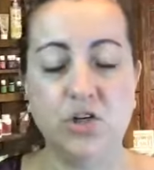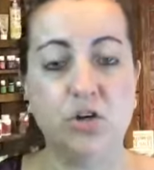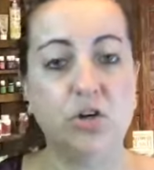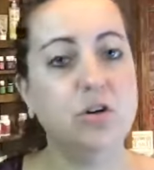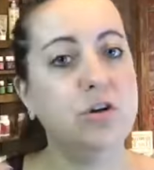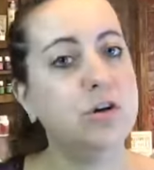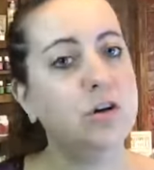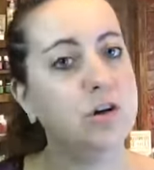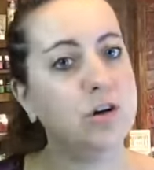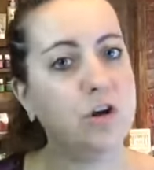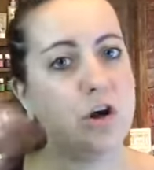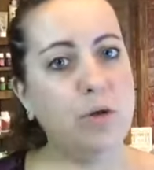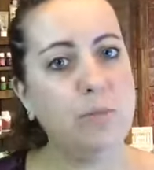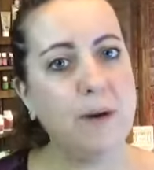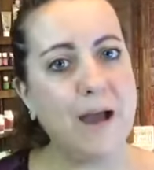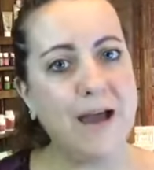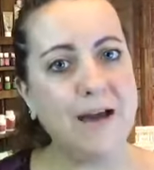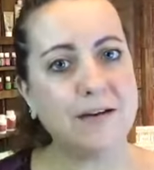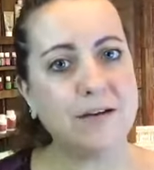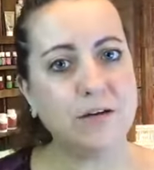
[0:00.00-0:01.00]
Are you going to go
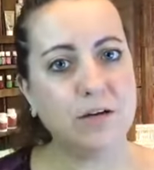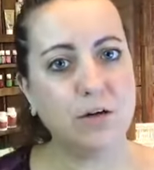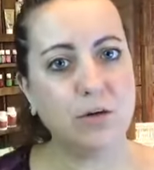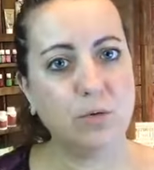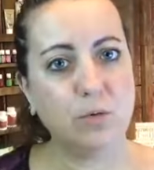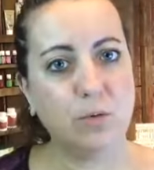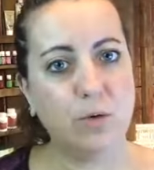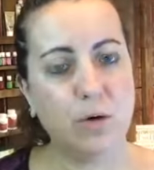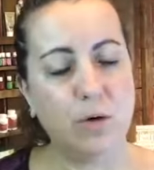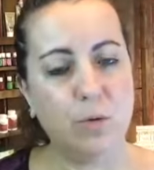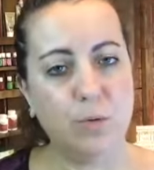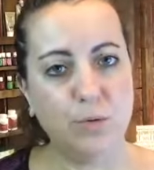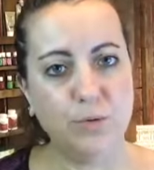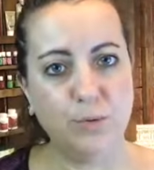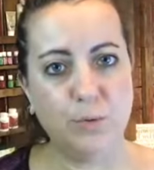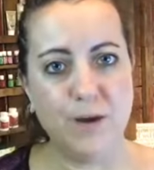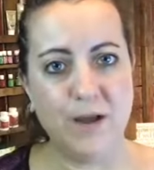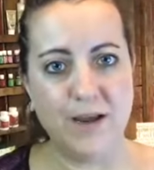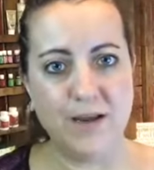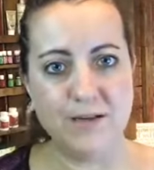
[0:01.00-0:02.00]
back to your old
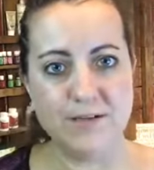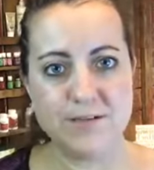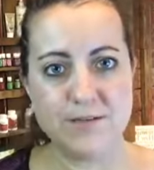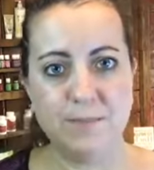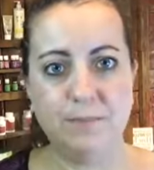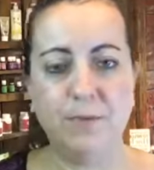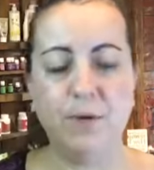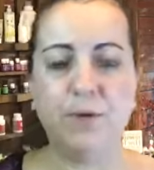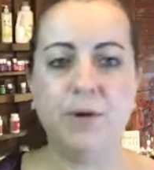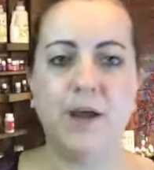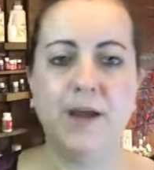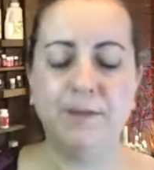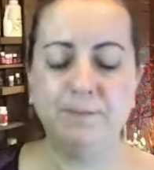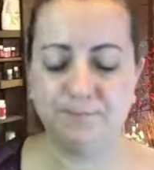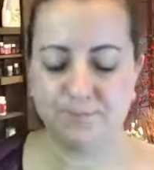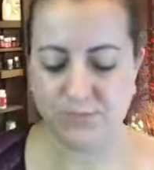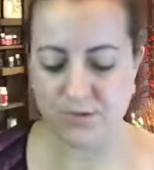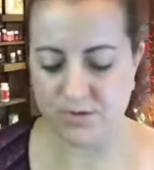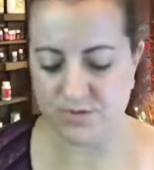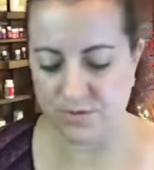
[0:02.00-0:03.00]
ways? Okay,
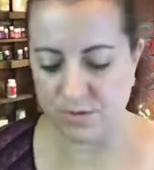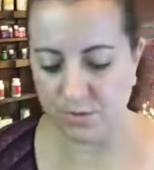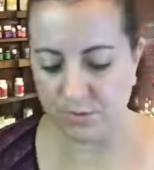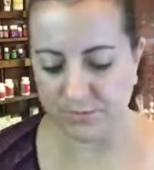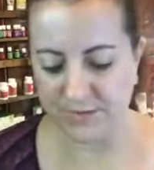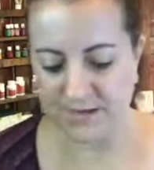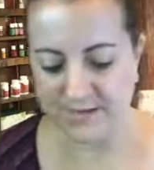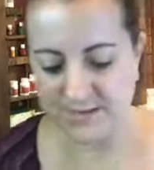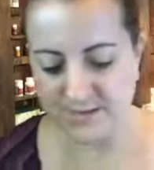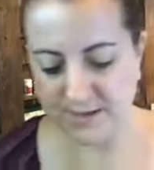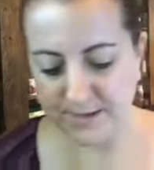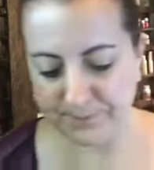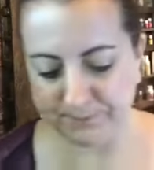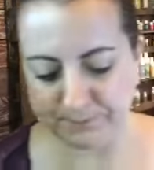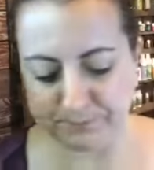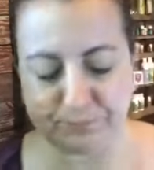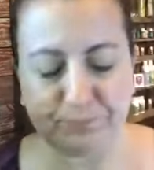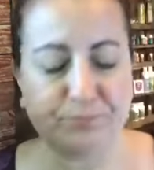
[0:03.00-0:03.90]
so that's it.